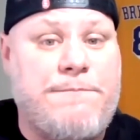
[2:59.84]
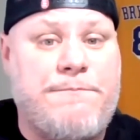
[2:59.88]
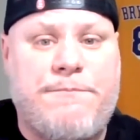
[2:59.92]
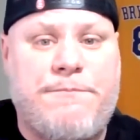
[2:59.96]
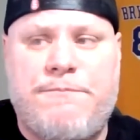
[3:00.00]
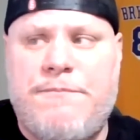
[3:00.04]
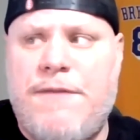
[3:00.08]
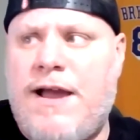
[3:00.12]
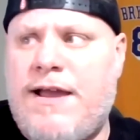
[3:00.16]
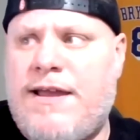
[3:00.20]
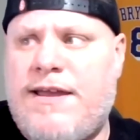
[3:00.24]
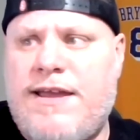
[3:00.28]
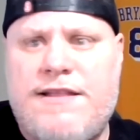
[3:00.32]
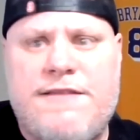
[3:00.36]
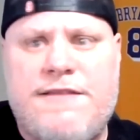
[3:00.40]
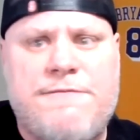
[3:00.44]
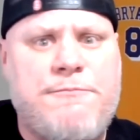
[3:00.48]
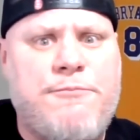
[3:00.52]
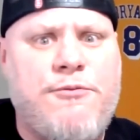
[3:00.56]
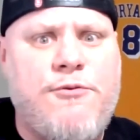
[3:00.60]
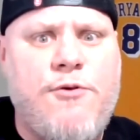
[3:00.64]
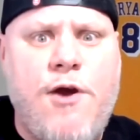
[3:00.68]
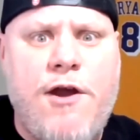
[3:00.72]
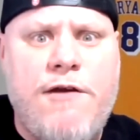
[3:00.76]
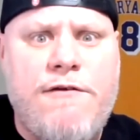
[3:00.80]
against
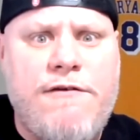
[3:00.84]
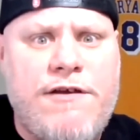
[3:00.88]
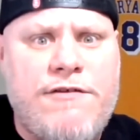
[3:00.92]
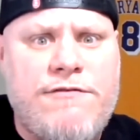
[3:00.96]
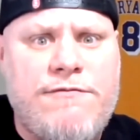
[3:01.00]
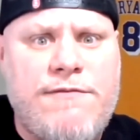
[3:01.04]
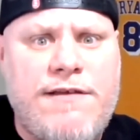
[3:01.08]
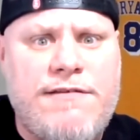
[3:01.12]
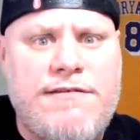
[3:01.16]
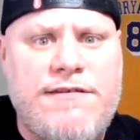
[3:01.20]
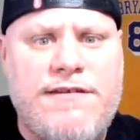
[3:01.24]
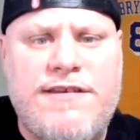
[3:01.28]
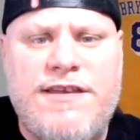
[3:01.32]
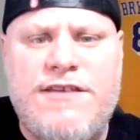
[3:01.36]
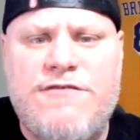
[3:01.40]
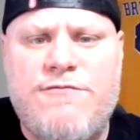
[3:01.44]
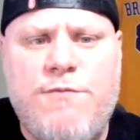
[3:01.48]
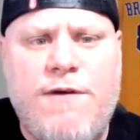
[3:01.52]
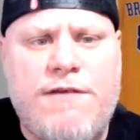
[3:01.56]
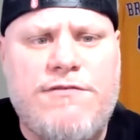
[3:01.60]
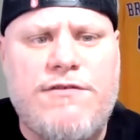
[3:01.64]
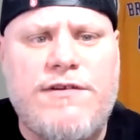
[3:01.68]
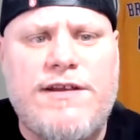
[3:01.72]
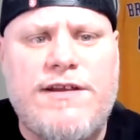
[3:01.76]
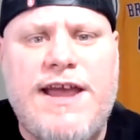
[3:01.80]
Progress wrestlers. He's
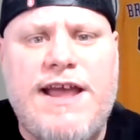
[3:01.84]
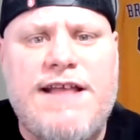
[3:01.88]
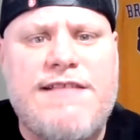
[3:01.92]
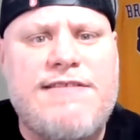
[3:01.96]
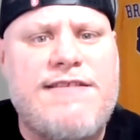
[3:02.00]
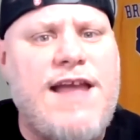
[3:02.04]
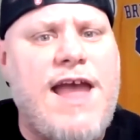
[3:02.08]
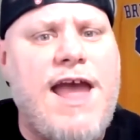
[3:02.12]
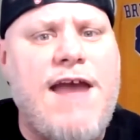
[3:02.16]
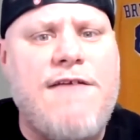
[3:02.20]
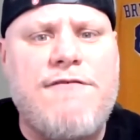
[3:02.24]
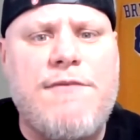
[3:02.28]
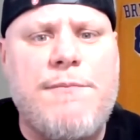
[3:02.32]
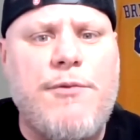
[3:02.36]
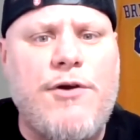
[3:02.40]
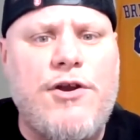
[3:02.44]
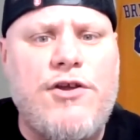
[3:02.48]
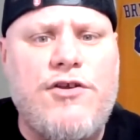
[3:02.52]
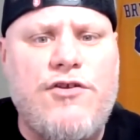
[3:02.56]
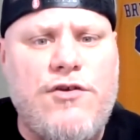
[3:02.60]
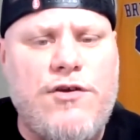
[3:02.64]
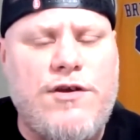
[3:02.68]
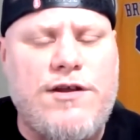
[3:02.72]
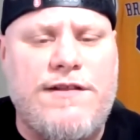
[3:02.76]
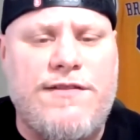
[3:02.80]
wrestled against everybody
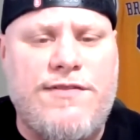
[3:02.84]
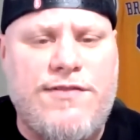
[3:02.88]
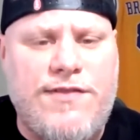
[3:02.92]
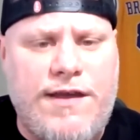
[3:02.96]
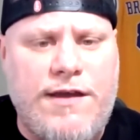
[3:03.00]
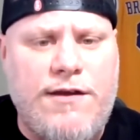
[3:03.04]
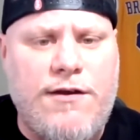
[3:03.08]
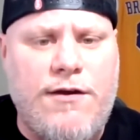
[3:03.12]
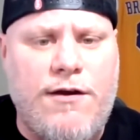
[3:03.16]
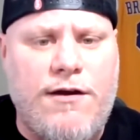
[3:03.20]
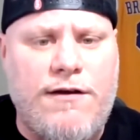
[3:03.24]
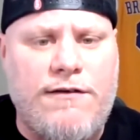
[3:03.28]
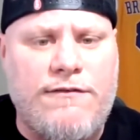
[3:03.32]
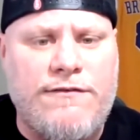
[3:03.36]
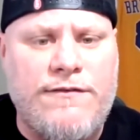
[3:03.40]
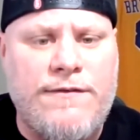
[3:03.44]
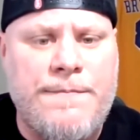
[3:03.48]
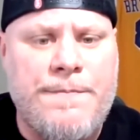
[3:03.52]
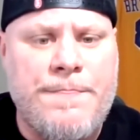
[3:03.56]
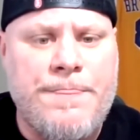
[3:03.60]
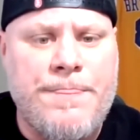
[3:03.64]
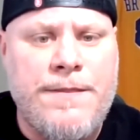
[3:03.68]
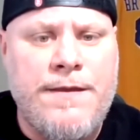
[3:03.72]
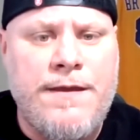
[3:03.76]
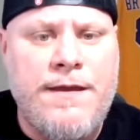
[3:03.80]
you can think of.
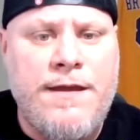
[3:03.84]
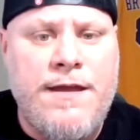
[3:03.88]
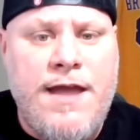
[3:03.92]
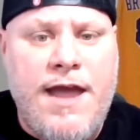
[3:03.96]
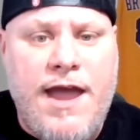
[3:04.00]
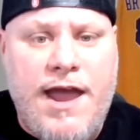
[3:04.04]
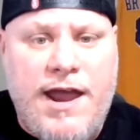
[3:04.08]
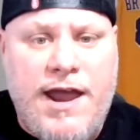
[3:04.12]
And